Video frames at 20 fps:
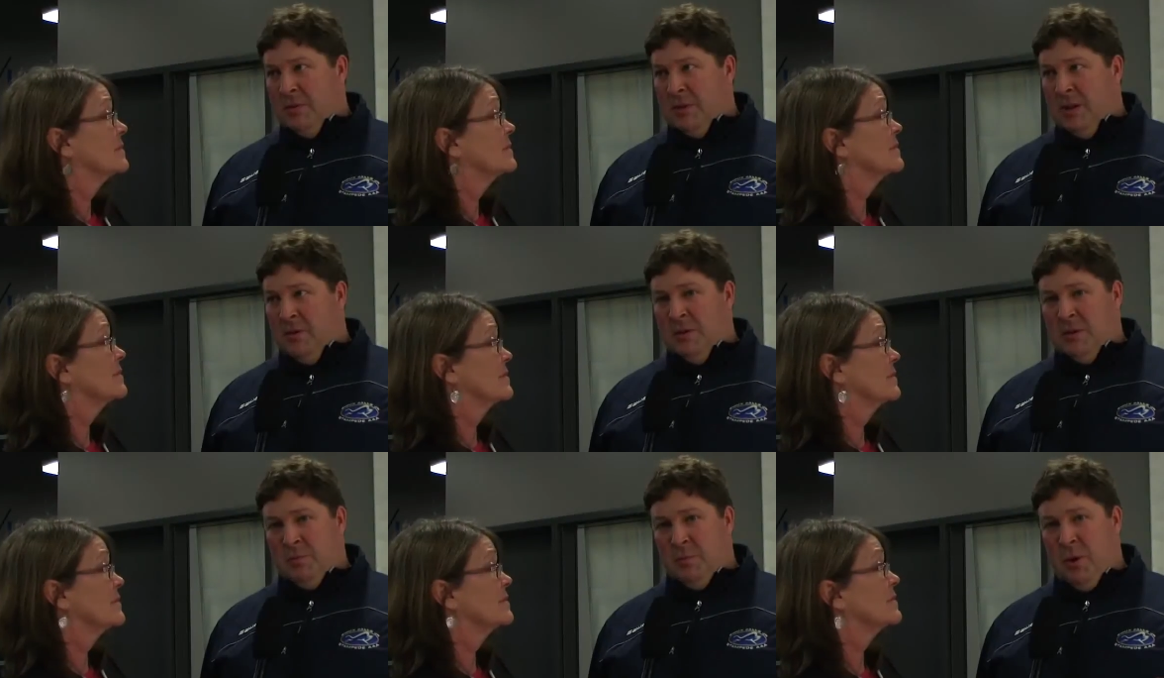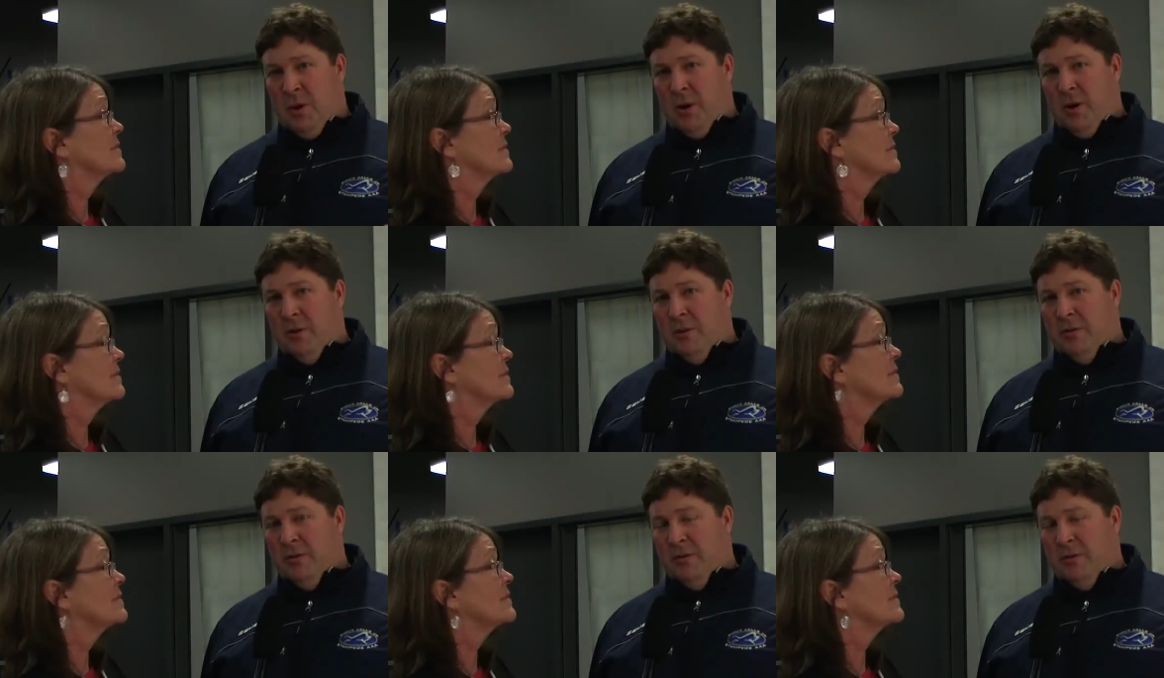Speaker 1: was always
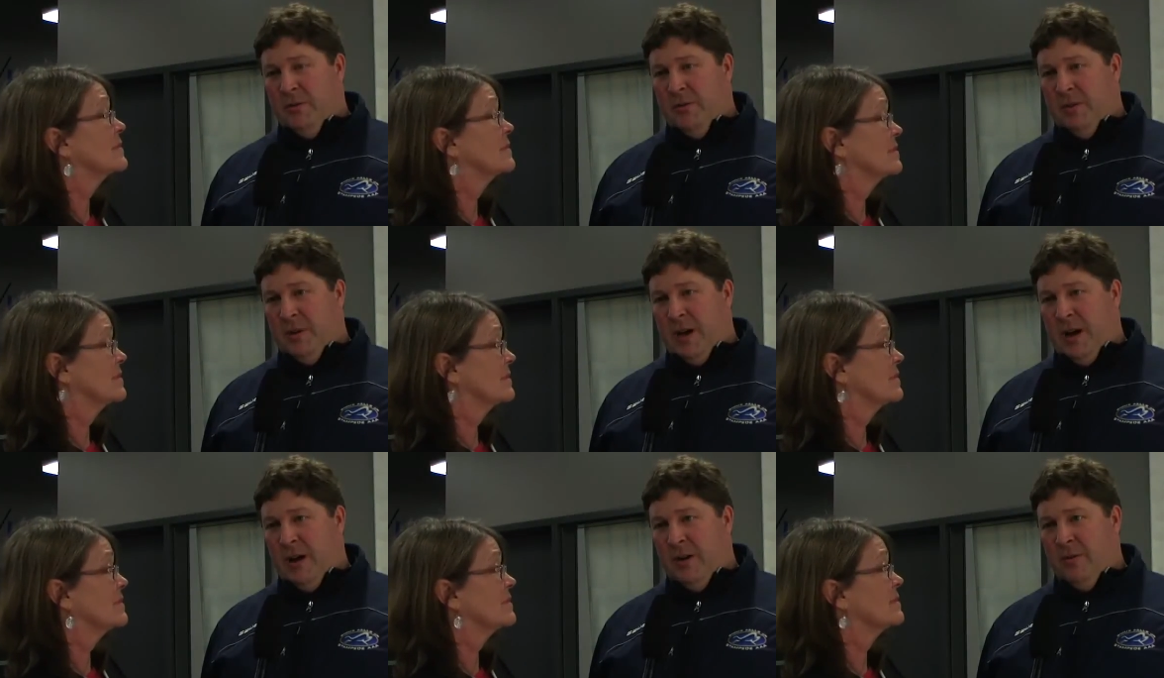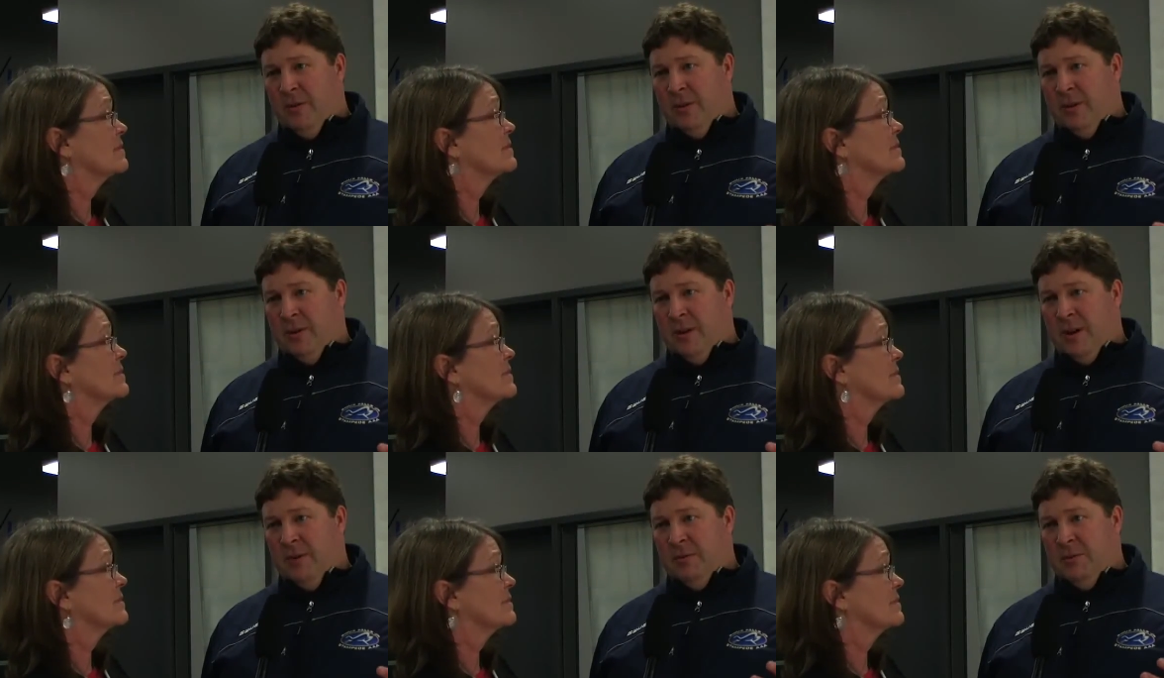part of
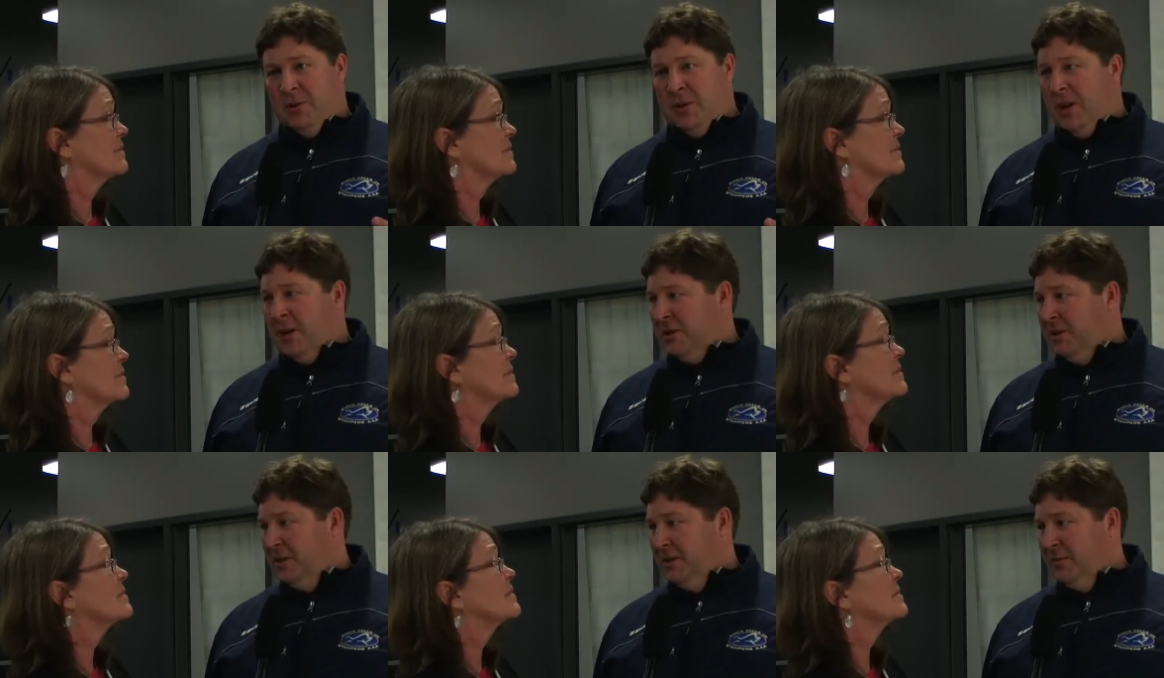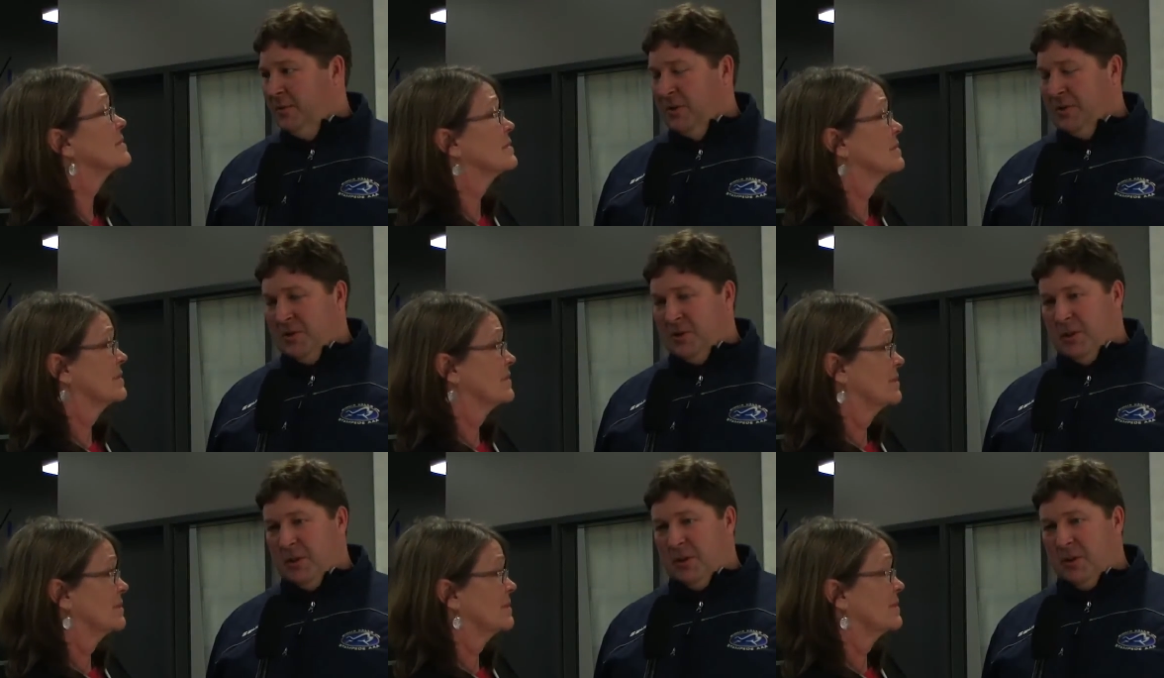our objective
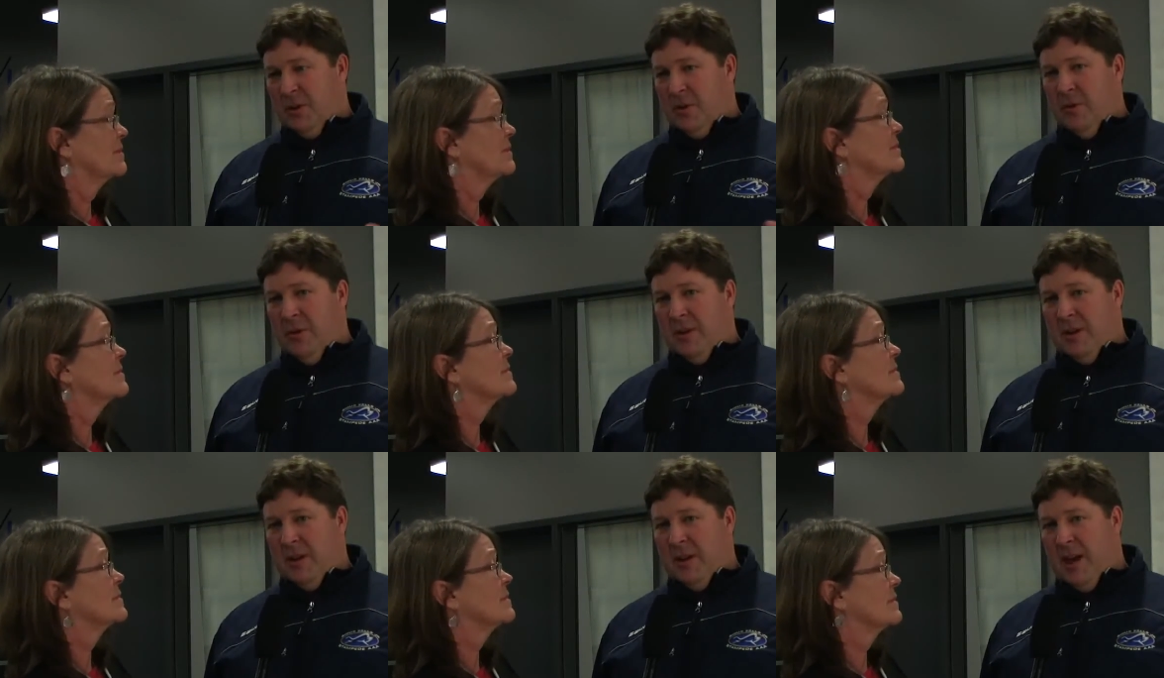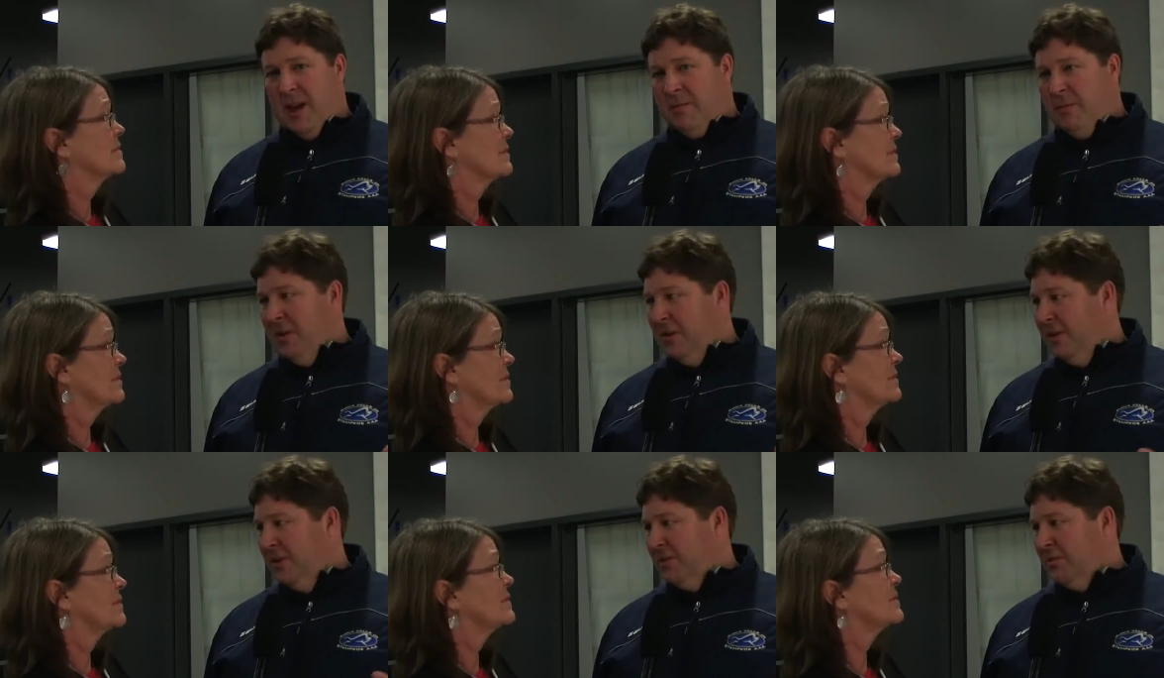was to grow the
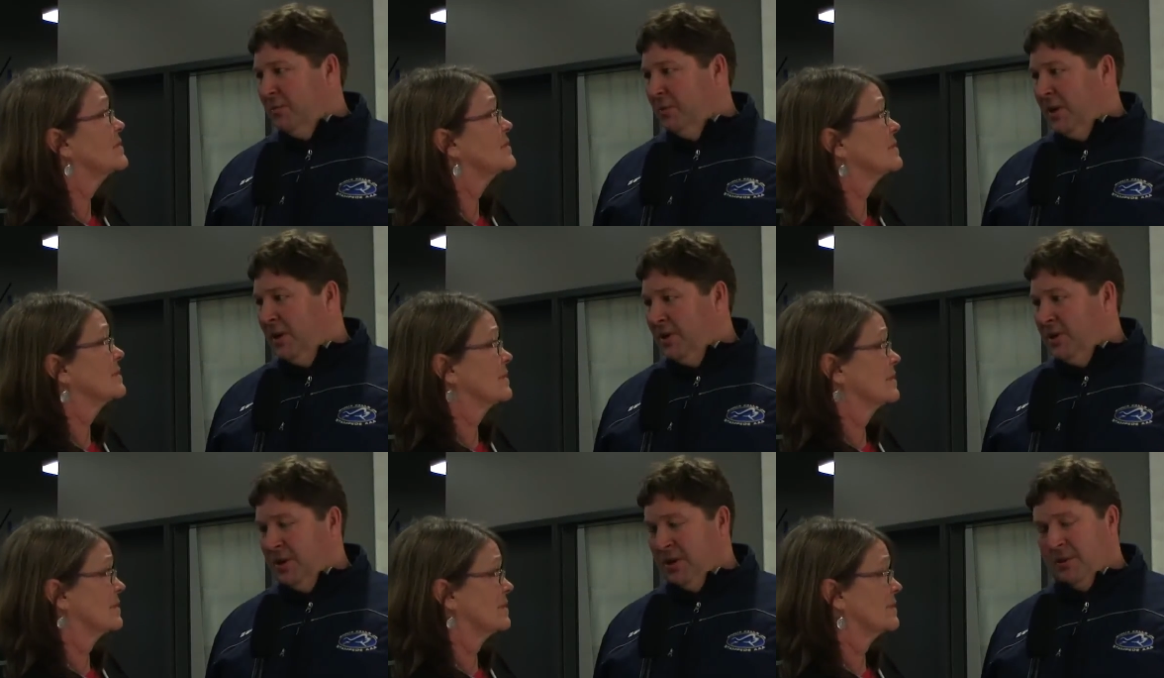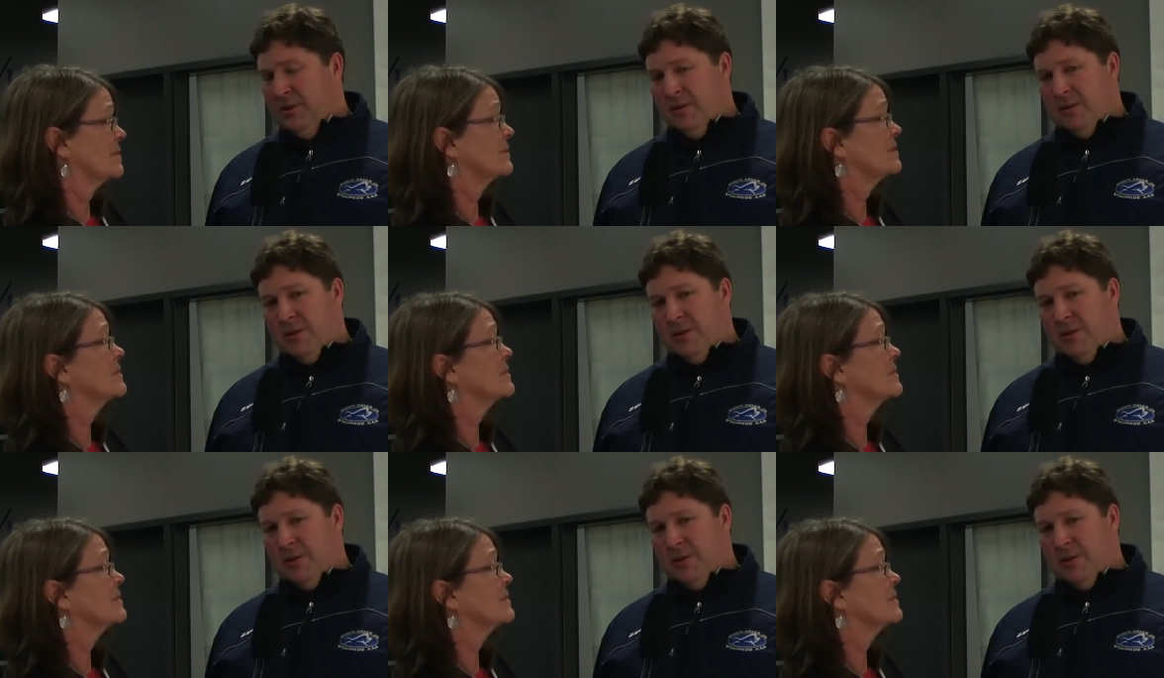game in this region.